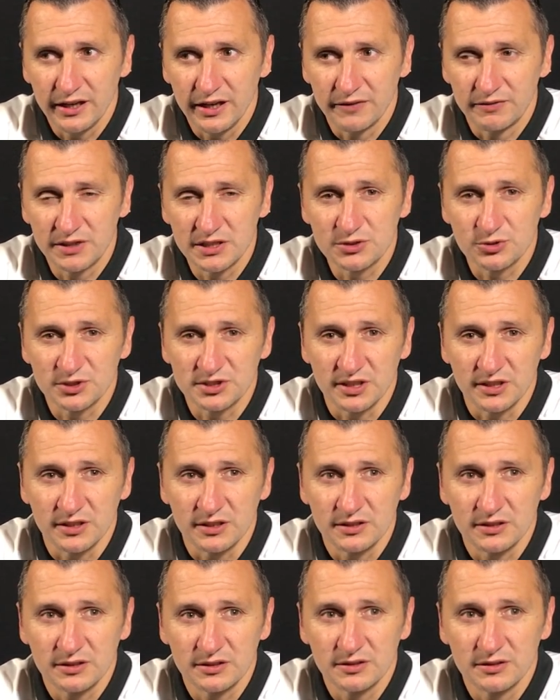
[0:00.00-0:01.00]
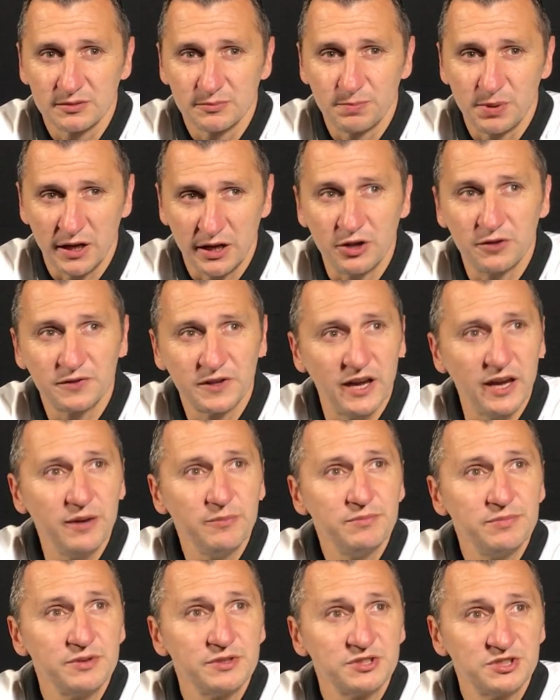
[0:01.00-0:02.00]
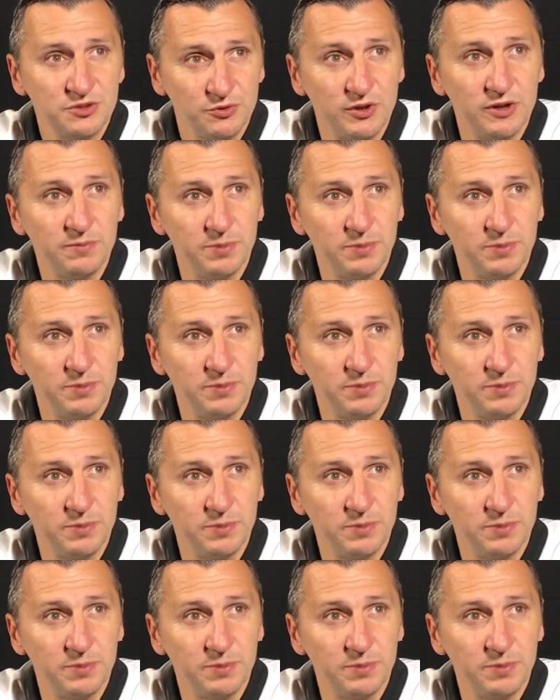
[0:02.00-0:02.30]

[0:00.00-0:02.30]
if this was a playoff game, she would